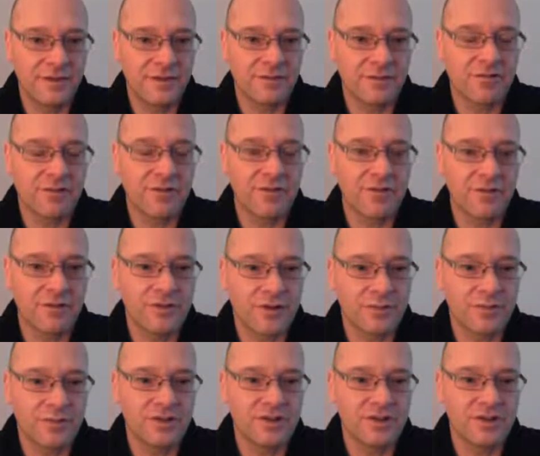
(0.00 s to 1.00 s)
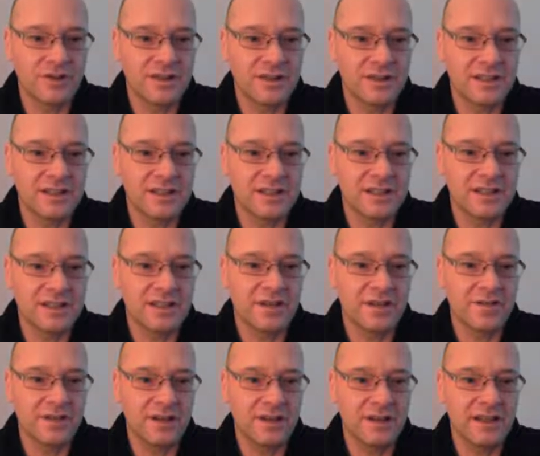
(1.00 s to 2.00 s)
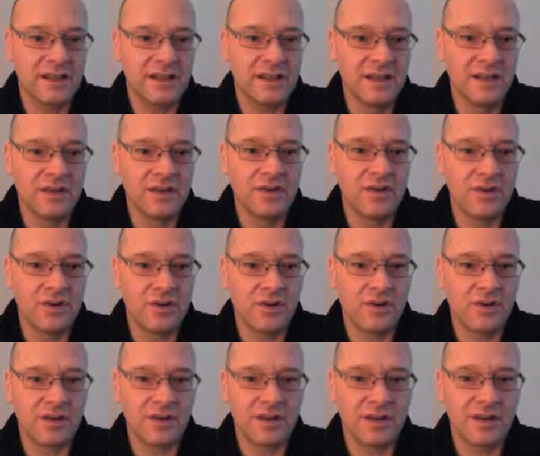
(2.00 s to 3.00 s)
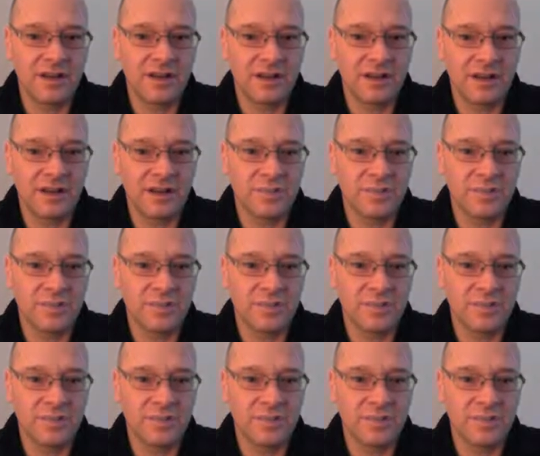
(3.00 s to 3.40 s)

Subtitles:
growth opportunities is definitely not a